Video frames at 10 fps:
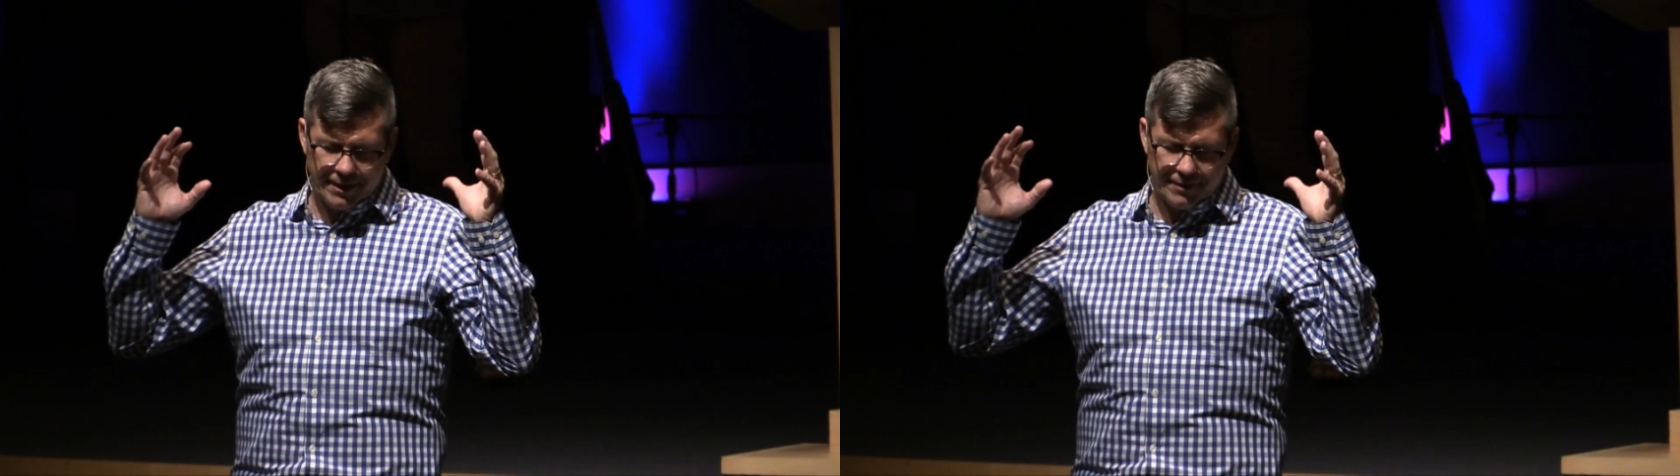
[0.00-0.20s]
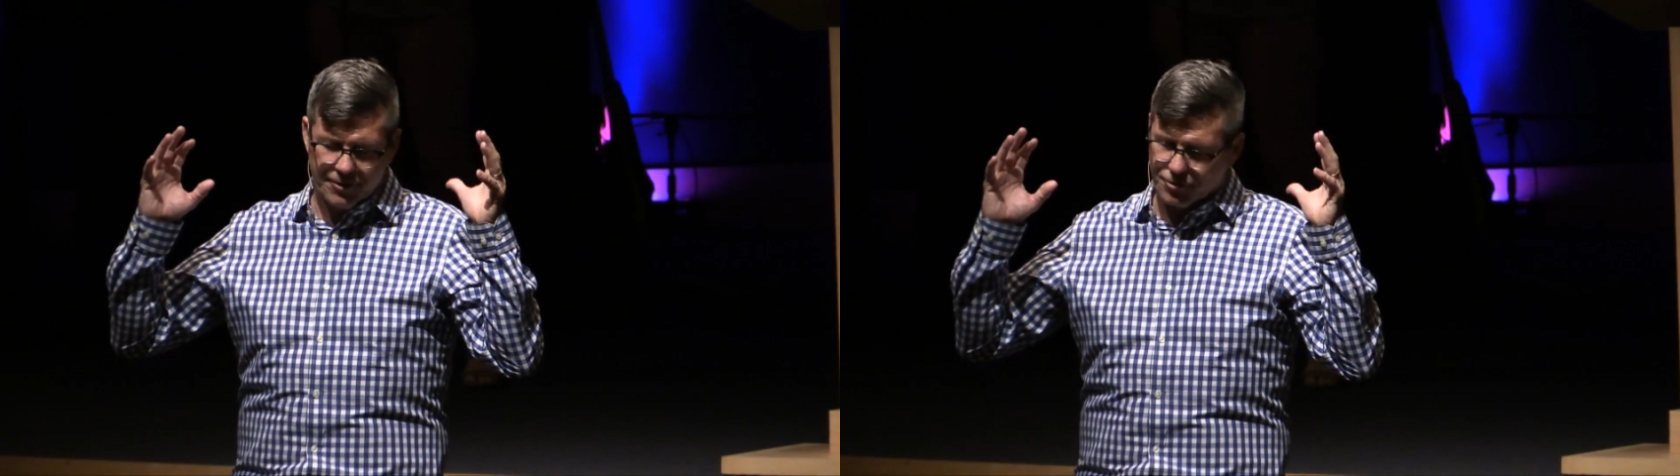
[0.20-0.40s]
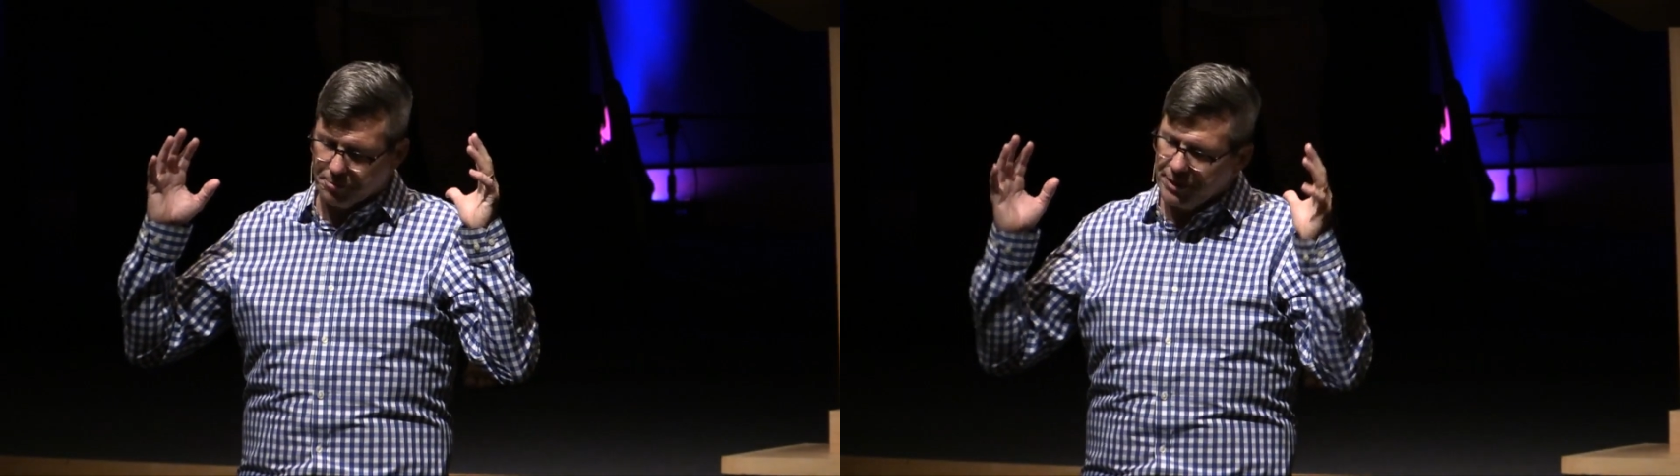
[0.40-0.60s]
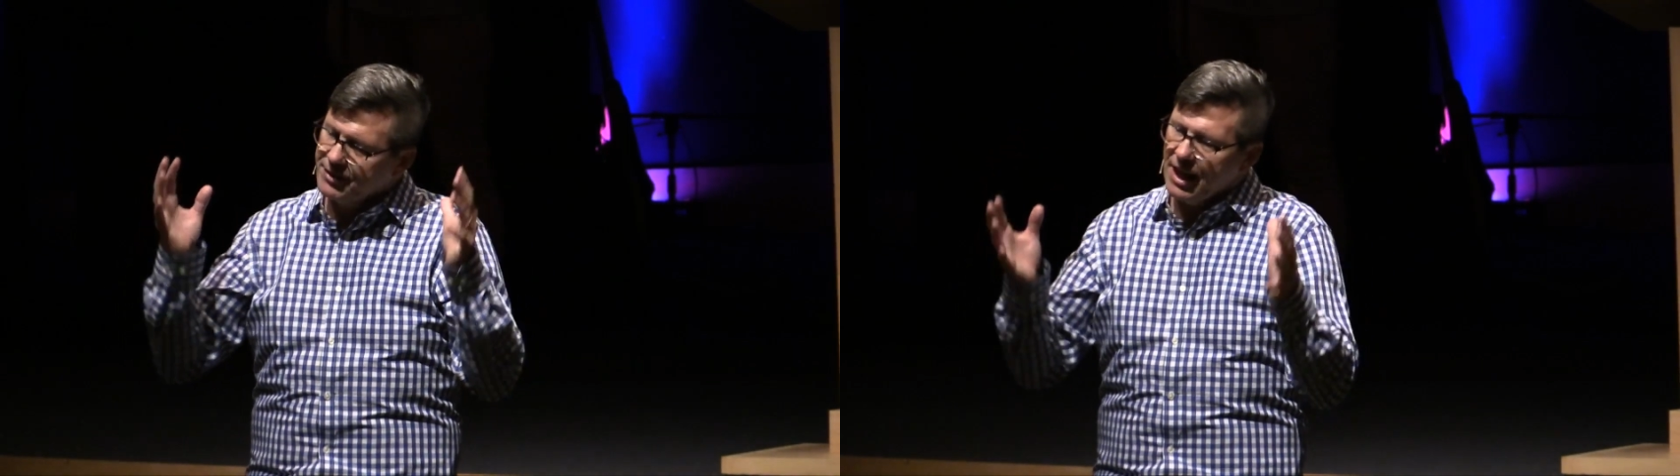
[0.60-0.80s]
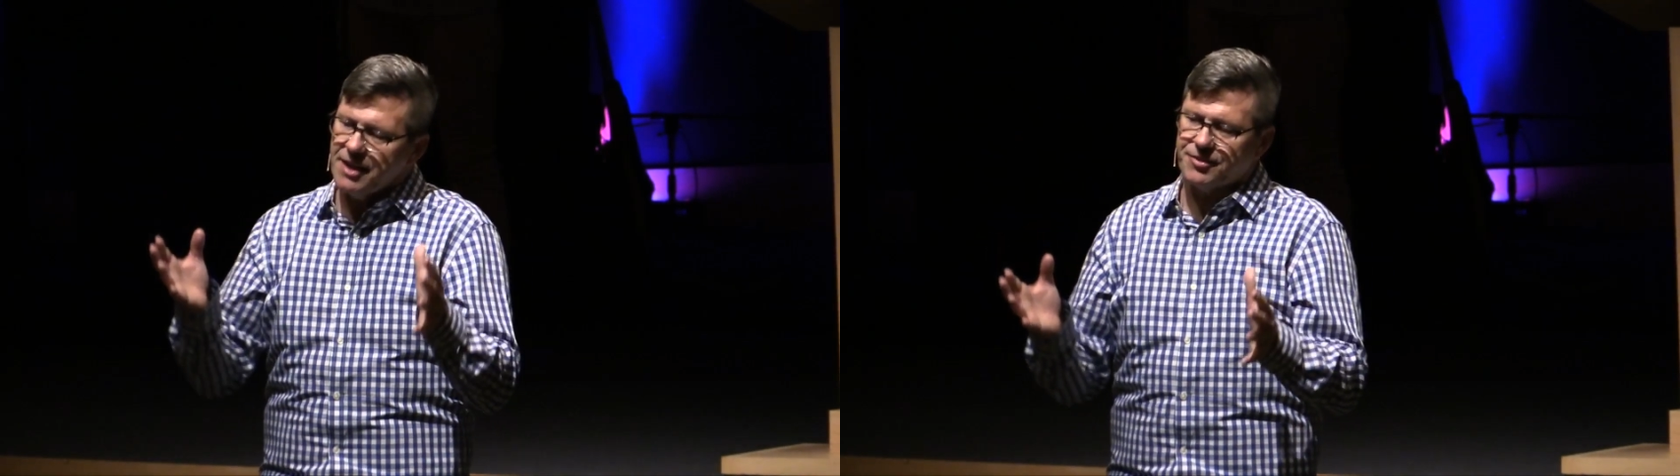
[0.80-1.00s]
these are big
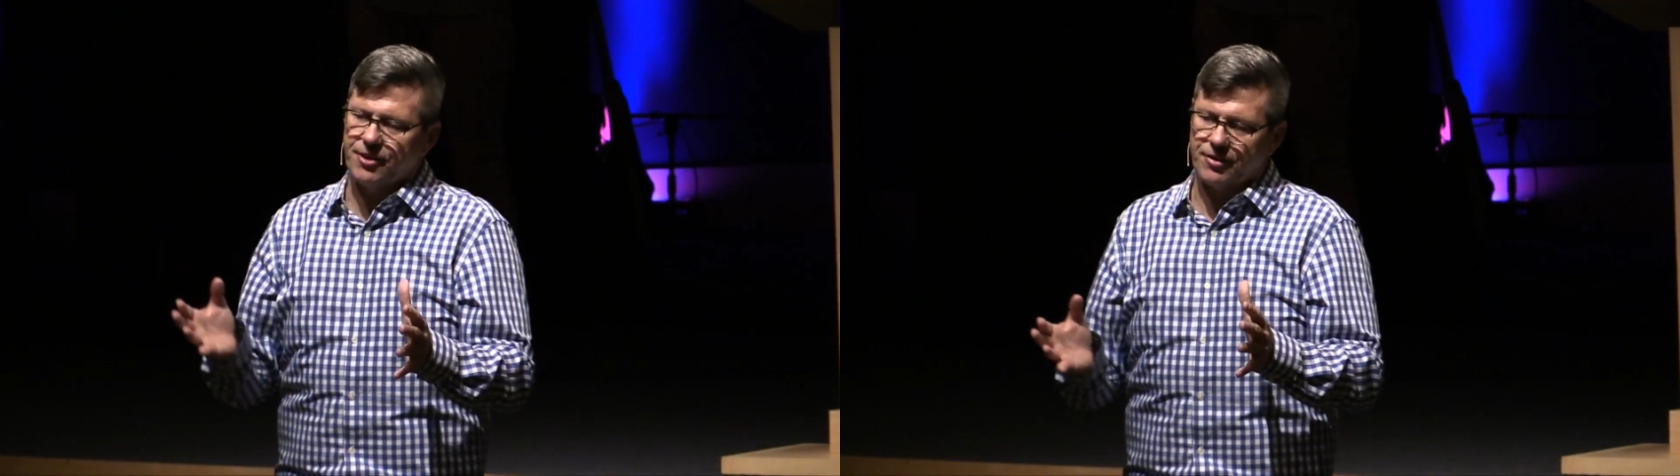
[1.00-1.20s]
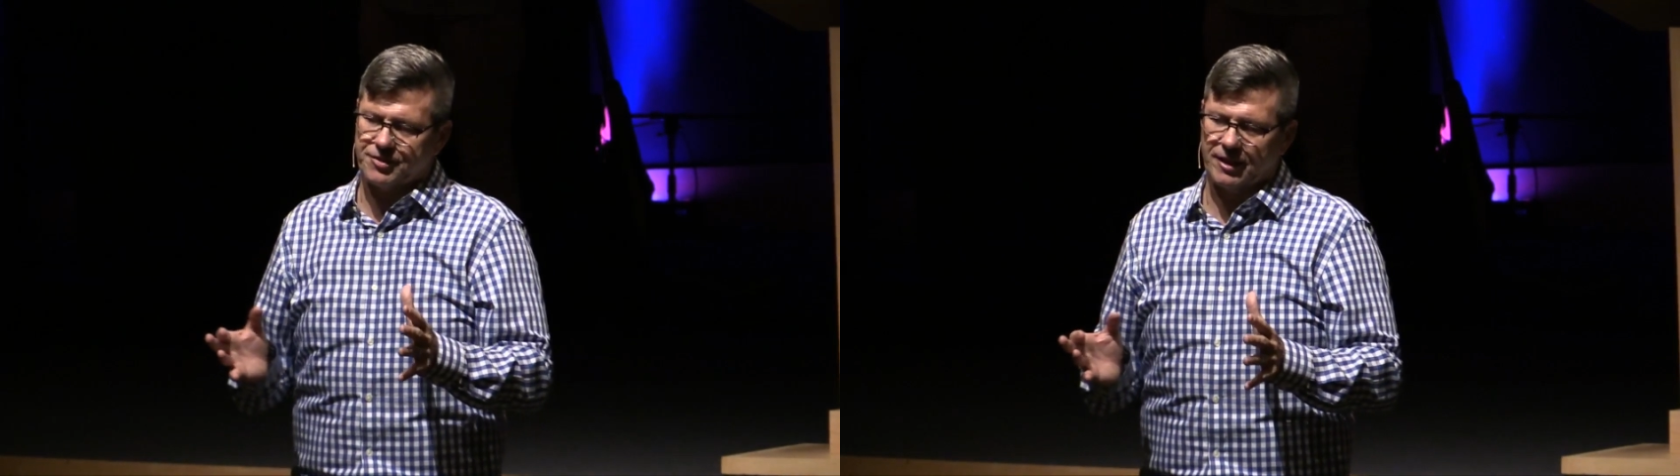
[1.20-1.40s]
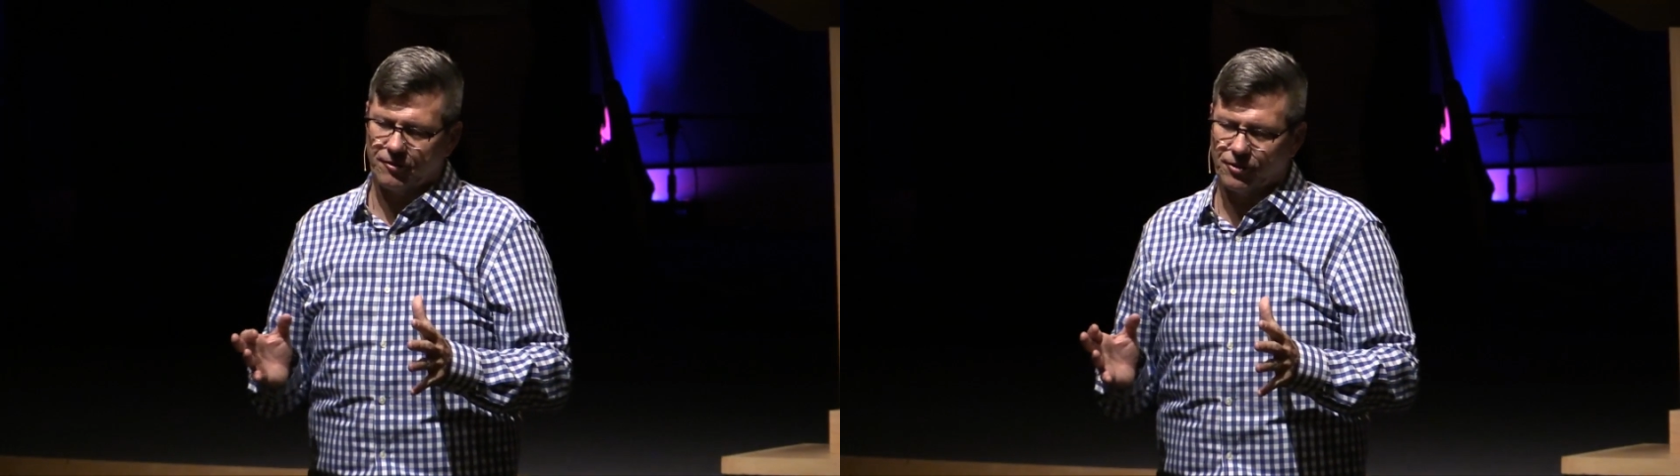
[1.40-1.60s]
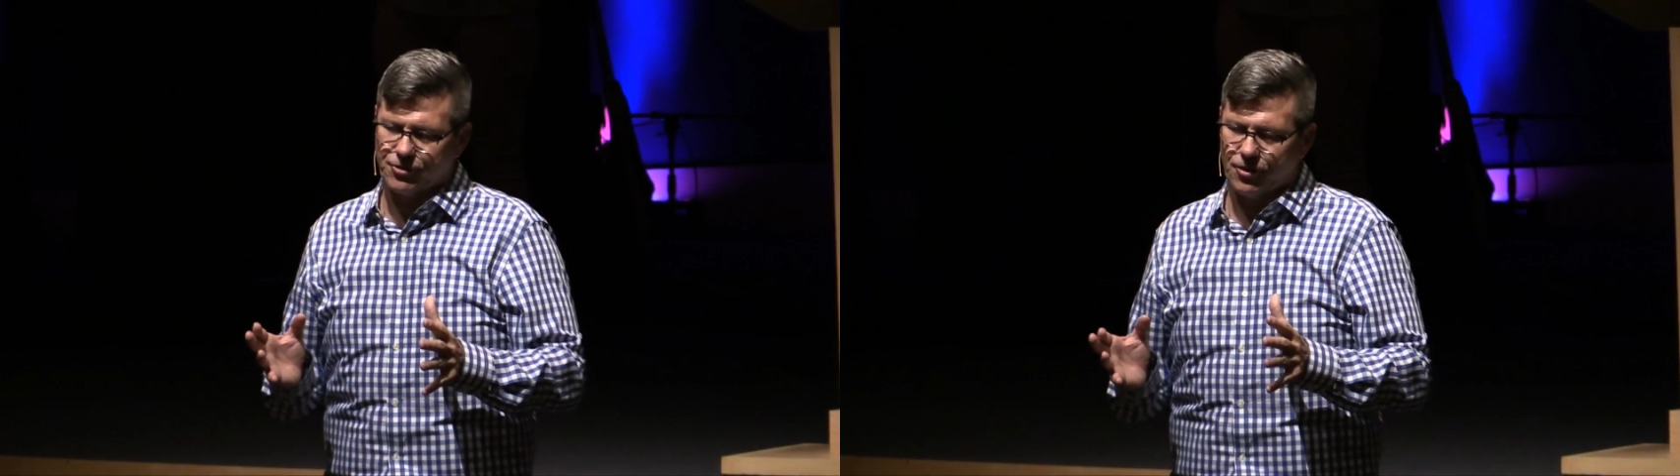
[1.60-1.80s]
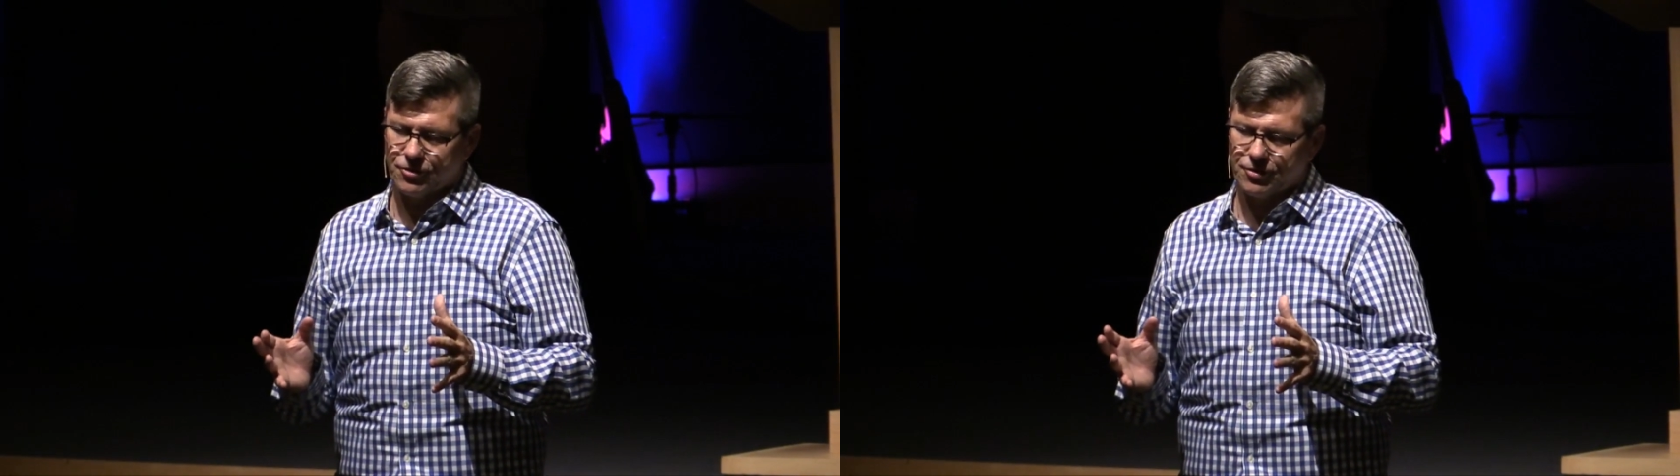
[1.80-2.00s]
days here at Saylorville
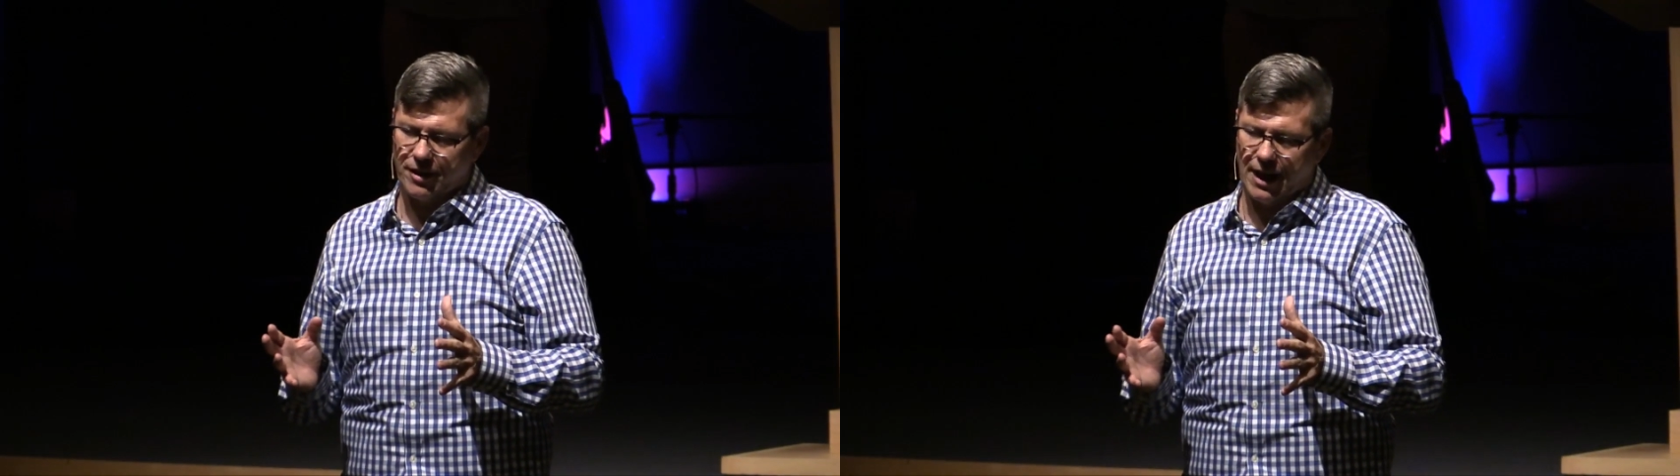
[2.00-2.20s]
Church.